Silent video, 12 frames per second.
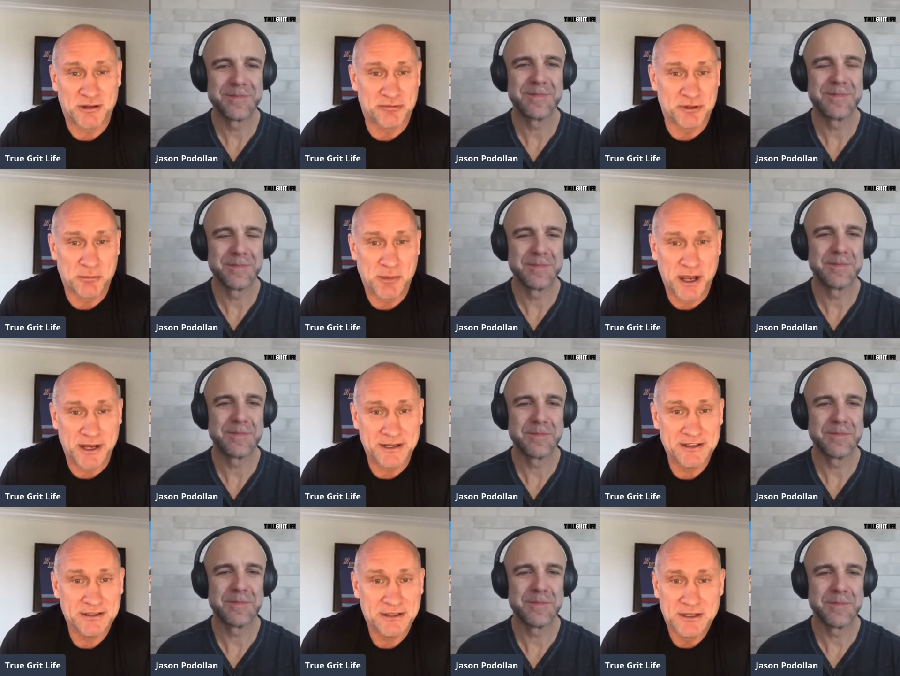Speaker 1: enough in your
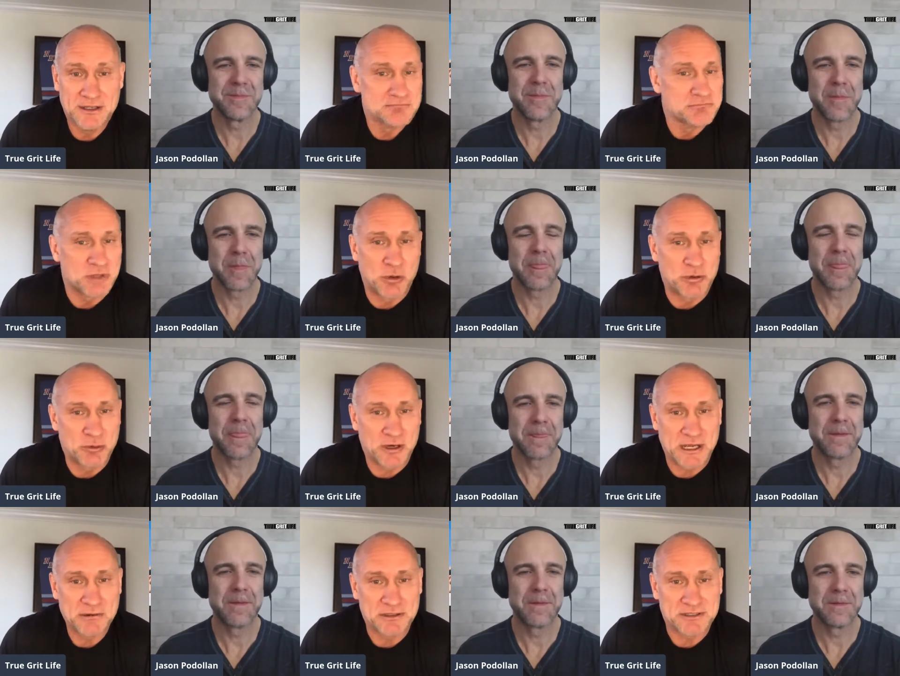mind, go and
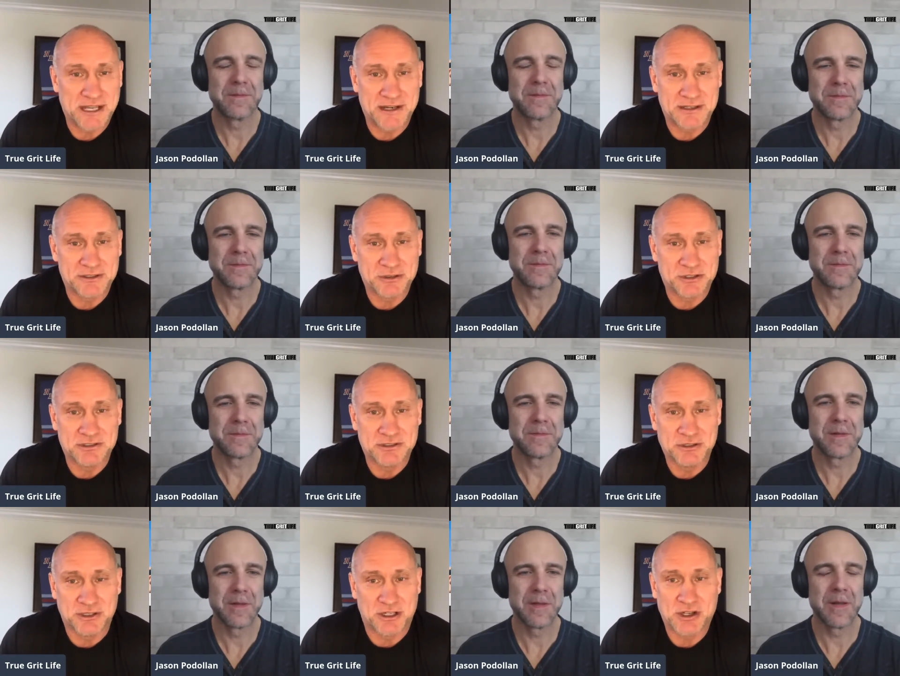work out at that, and you
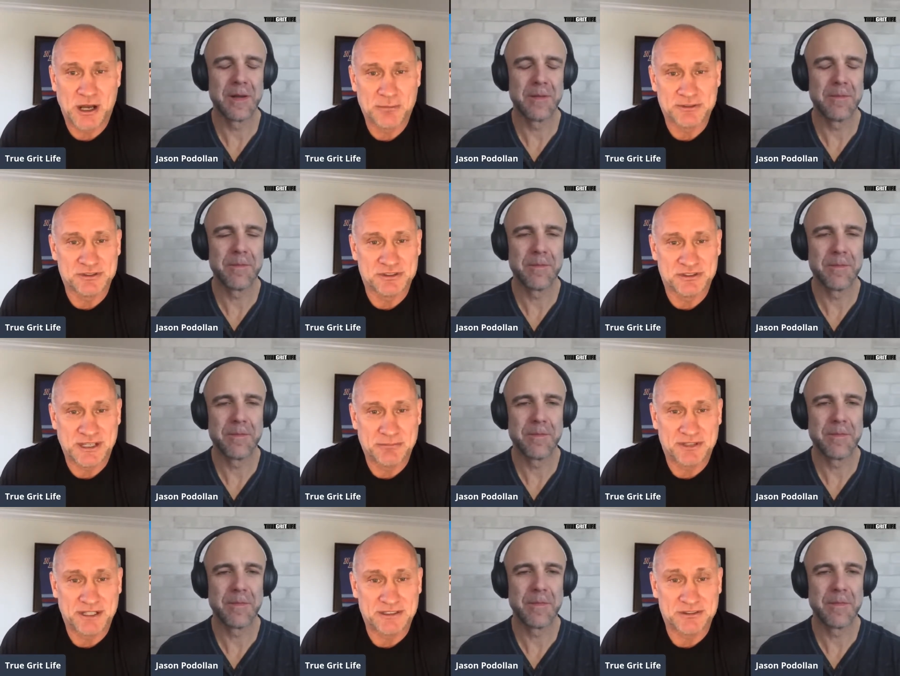could you can yeah. accomplish the
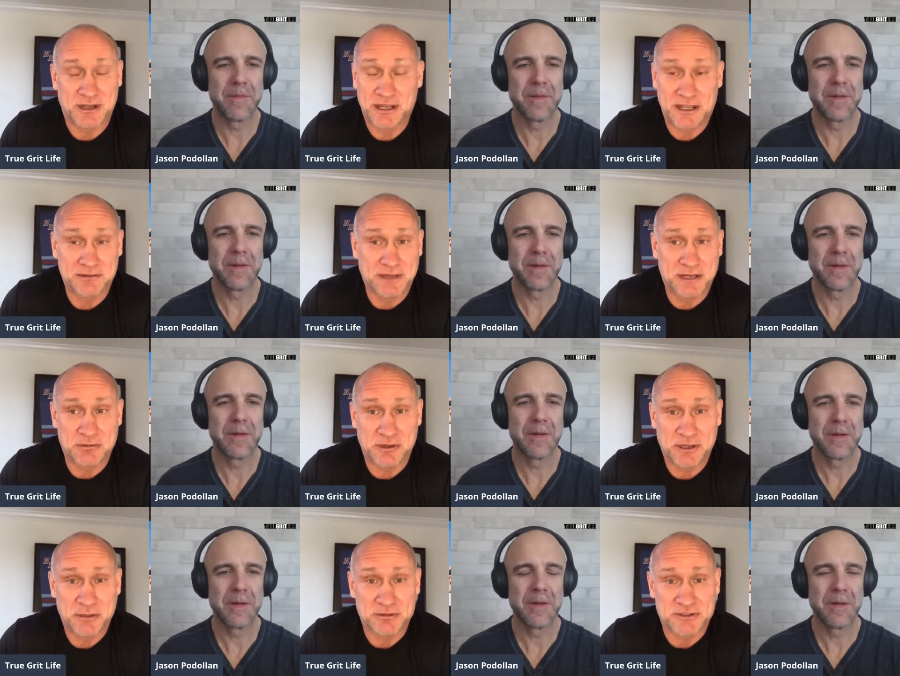same thing. So I, I
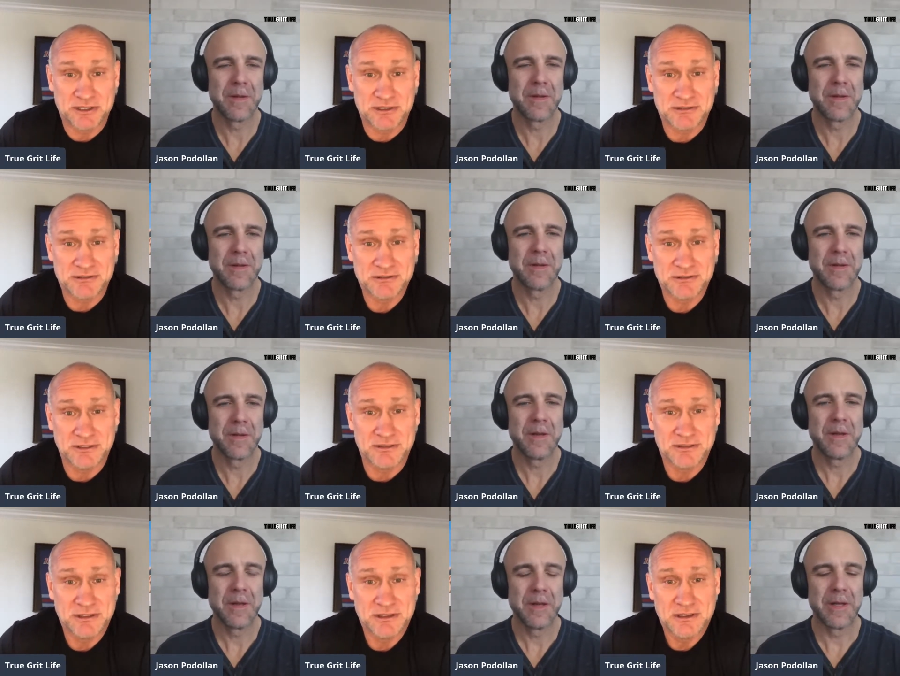agree 100. percent
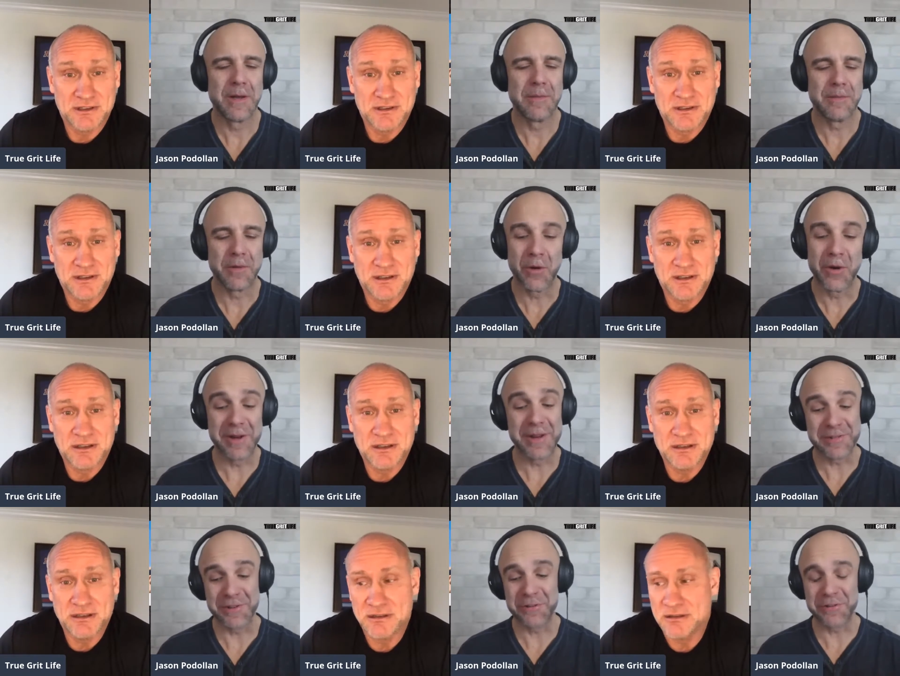
Speaker 2: yeah, no, and
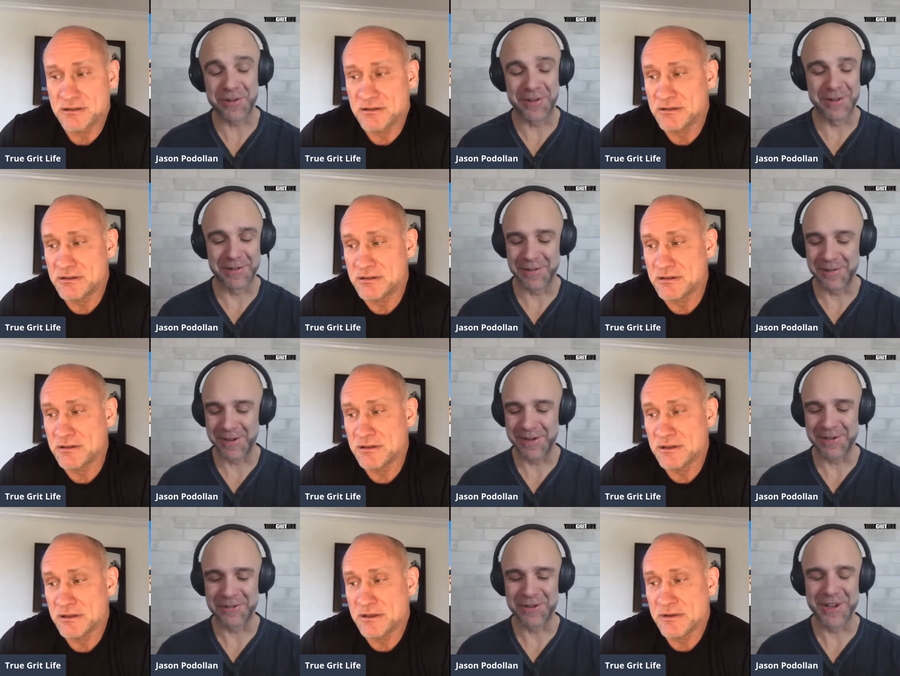it's interesting, and
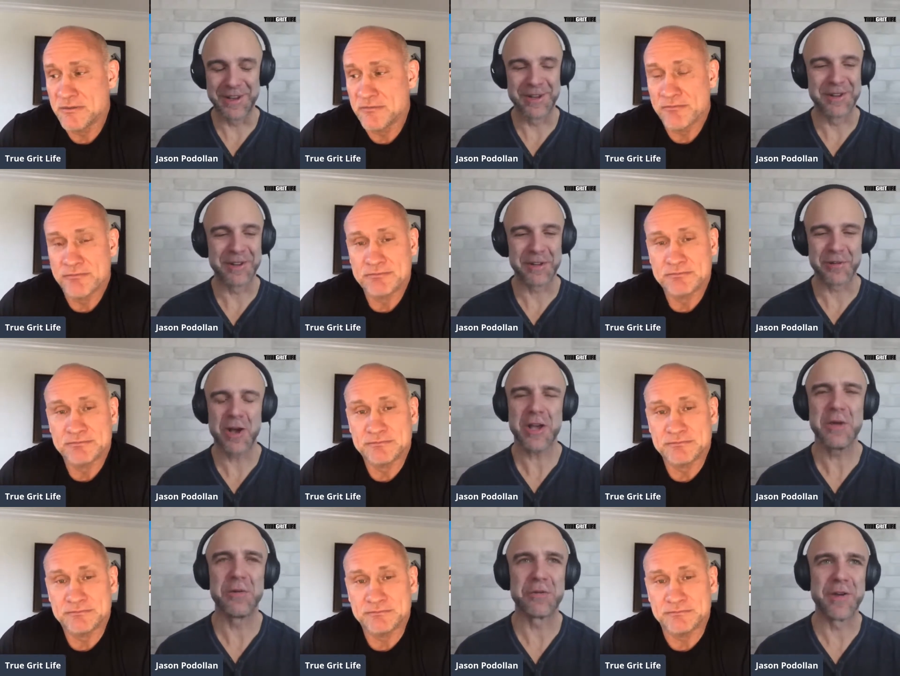you try and because
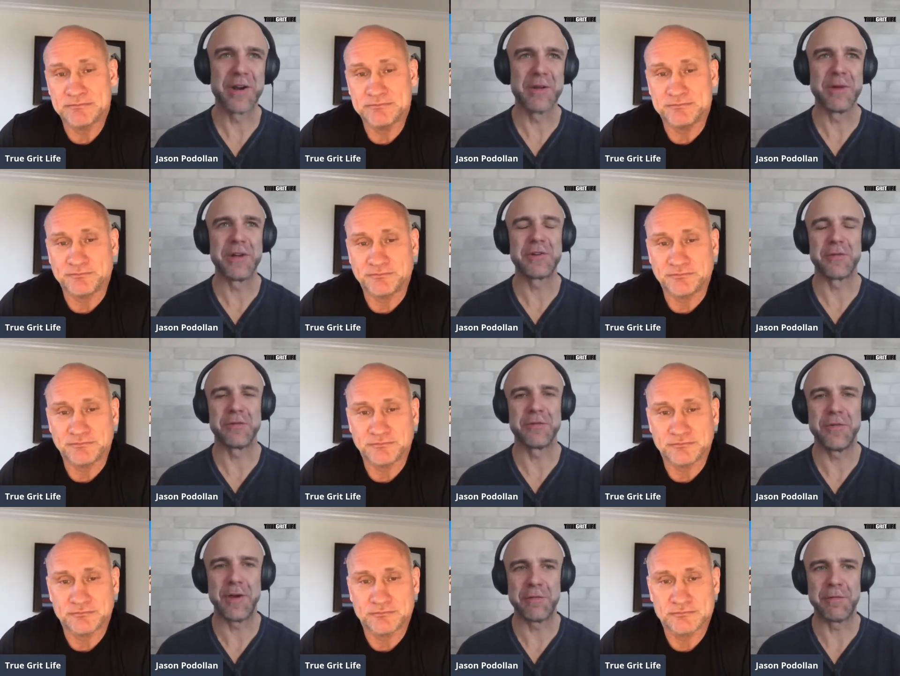hockey was very much a,
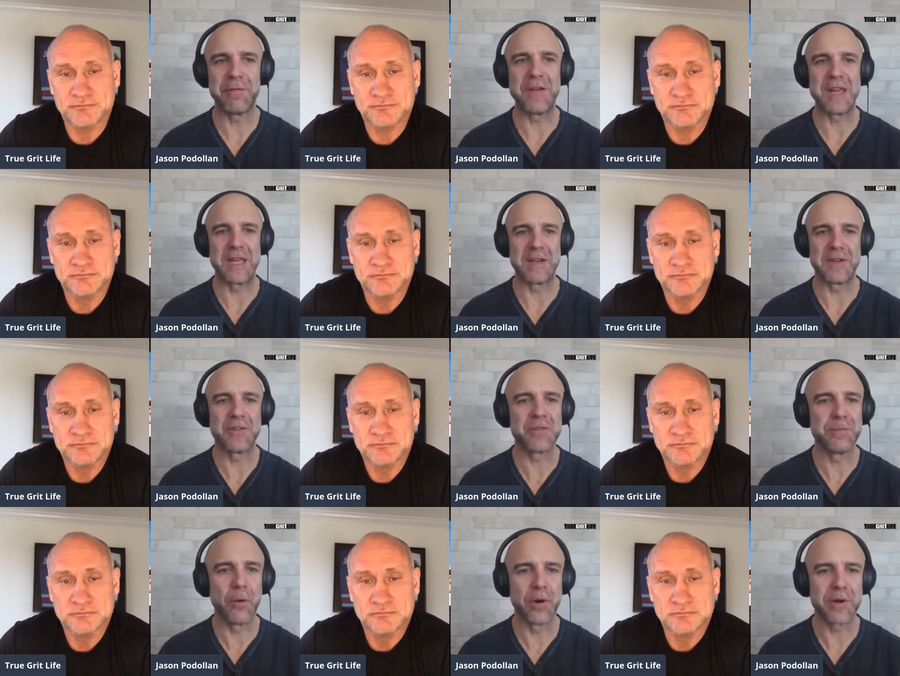a fit-in
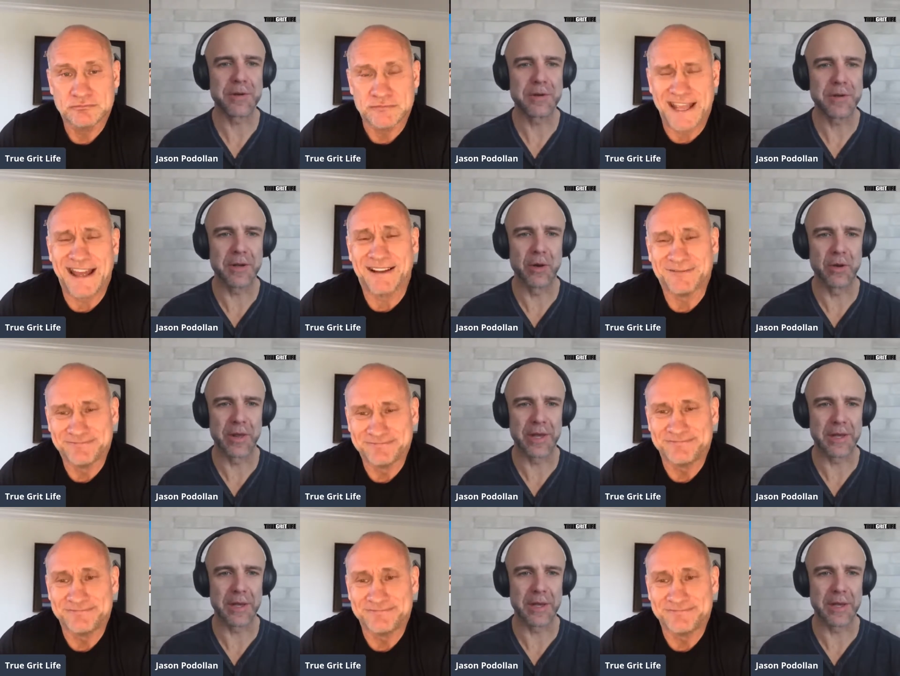sport. You yeah, know, like